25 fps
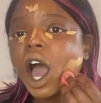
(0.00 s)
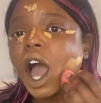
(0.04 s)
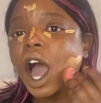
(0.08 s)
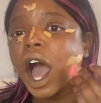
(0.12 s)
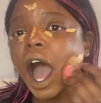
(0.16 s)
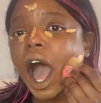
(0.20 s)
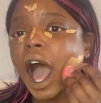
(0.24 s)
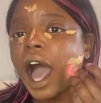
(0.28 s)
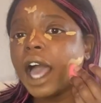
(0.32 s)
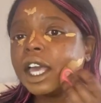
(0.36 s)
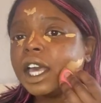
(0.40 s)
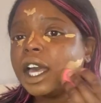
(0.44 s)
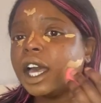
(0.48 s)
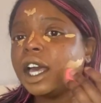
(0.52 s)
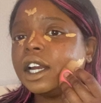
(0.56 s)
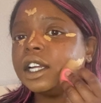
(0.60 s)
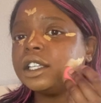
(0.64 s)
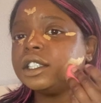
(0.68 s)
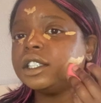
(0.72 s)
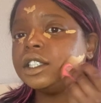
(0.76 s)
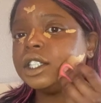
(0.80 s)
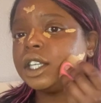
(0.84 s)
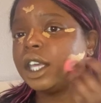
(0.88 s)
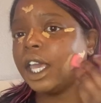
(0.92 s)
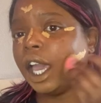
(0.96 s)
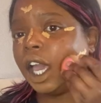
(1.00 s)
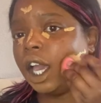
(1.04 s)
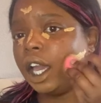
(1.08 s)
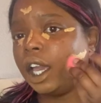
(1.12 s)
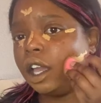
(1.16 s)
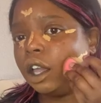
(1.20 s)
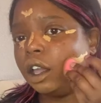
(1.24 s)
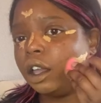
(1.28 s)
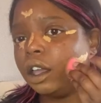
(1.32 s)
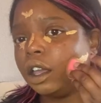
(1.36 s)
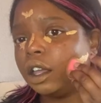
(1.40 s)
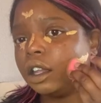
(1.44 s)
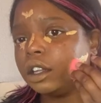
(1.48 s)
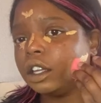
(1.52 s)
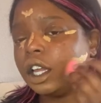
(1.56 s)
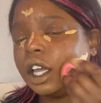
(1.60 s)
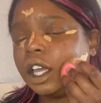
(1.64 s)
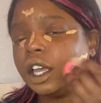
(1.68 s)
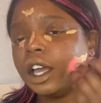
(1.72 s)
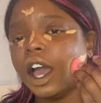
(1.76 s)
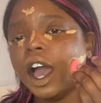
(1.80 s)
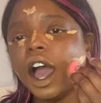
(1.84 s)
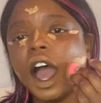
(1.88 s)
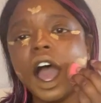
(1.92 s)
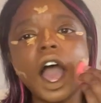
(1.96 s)
I kind of skate.
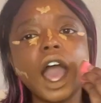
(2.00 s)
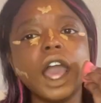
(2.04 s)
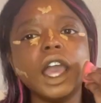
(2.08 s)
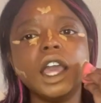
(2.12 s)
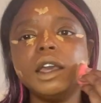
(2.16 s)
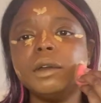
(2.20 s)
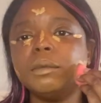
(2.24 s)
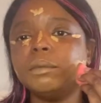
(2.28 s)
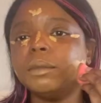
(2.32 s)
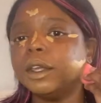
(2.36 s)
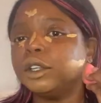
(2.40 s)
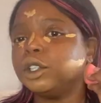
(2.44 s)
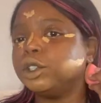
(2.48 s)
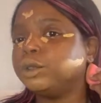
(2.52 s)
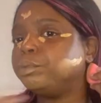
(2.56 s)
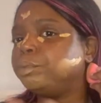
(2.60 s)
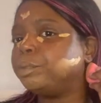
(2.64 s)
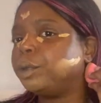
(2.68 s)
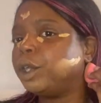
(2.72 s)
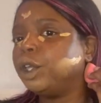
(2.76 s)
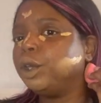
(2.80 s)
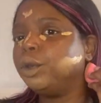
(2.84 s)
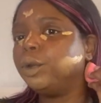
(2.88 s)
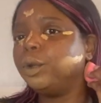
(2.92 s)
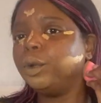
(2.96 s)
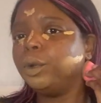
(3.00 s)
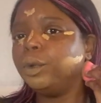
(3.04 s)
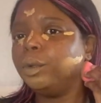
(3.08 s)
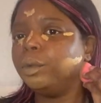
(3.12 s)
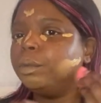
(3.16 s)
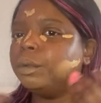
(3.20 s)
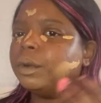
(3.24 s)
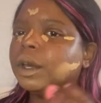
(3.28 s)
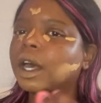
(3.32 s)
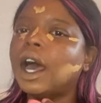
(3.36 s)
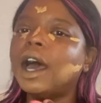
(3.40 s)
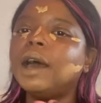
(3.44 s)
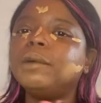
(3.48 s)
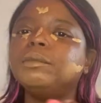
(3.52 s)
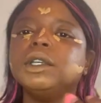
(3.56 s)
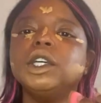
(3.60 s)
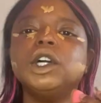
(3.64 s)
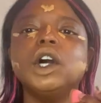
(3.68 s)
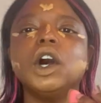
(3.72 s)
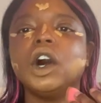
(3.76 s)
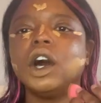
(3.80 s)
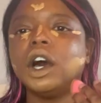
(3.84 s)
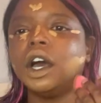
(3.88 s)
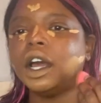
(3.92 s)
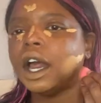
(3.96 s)
Like, I am, I'm
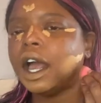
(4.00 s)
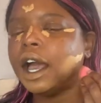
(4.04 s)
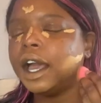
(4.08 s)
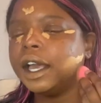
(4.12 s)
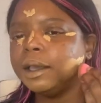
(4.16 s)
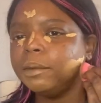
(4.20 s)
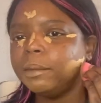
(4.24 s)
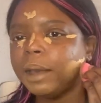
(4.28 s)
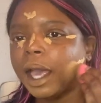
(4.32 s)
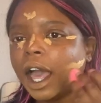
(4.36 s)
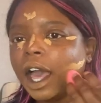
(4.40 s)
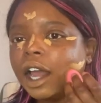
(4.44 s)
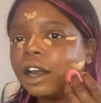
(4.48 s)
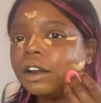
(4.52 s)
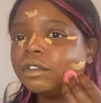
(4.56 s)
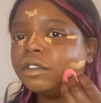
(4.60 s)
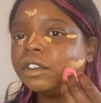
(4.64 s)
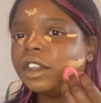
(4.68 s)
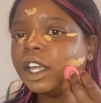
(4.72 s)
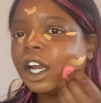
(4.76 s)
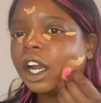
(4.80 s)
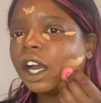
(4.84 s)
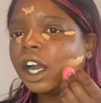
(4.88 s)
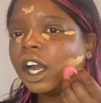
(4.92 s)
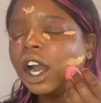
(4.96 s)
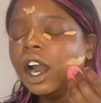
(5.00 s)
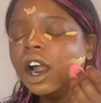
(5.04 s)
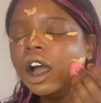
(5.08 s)
gone. I am out of there.